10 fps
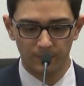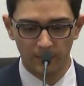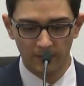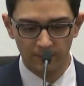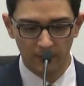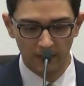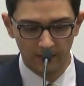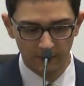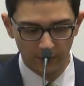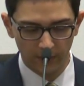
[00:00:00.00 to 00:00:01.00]
my
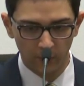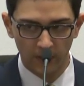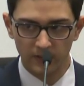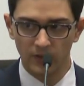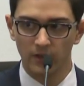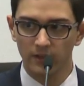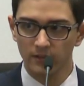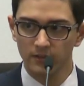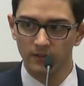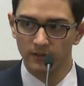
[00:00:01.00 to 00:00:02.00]
everything went dark,
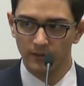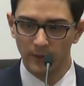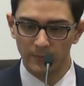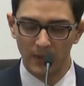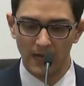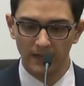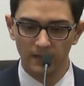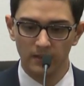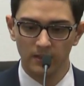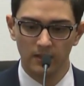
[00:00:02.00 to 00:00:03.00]
went
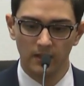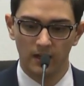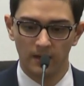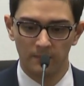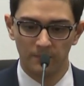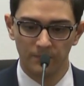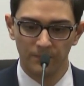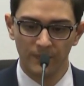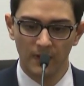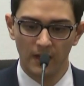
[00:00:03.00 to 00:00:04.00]
black, and
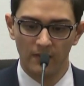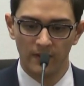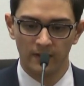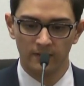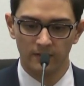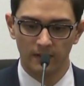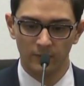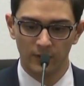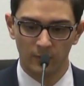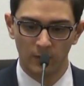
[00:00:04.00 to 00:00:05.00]
then
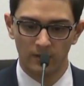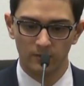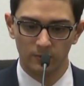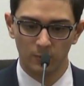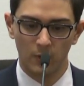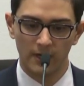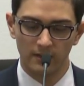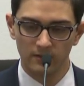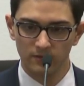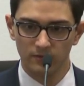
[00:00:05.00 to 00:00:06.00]
everything went
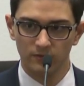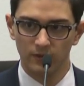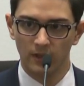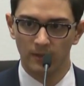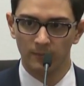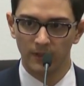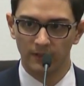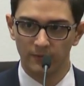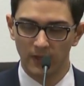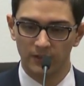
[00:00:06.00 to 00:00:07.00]
white,
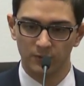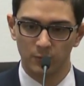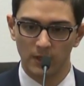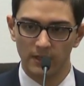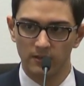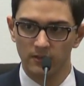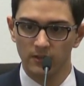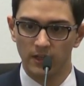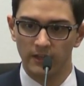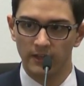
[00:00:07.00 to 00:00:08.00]
like a flash of white,
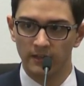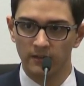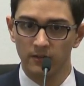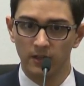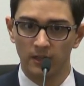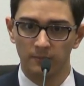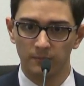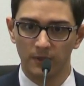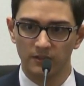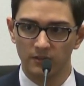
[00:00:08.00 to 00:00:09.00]
and then I